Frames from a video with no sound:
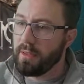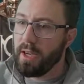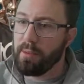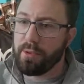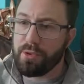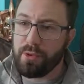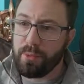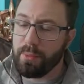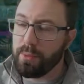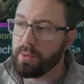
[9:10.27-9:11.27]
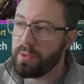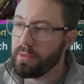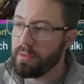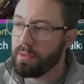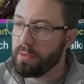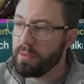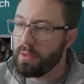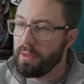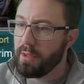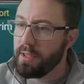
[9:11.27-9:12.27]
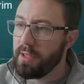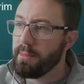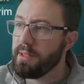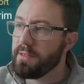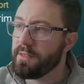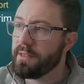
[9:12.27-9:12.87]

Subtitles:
I'm not sure we would. Turn meter feels